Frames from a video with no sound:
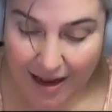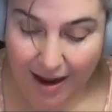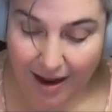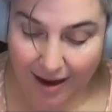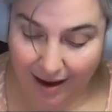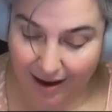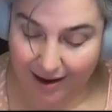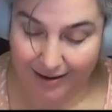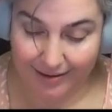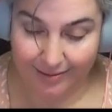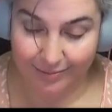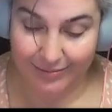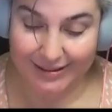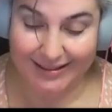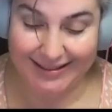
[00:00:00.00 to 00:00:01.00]
I am
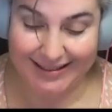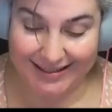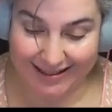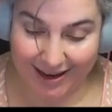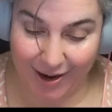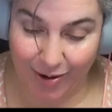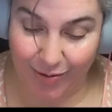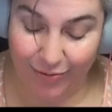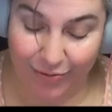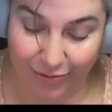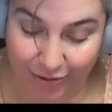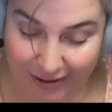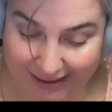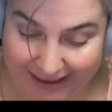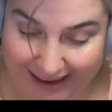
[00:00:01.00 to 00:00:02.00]
so
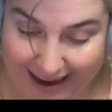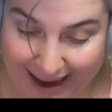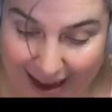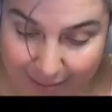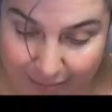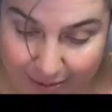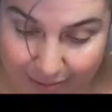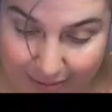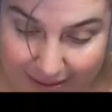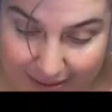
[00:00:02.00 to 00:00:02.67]
freaking happy with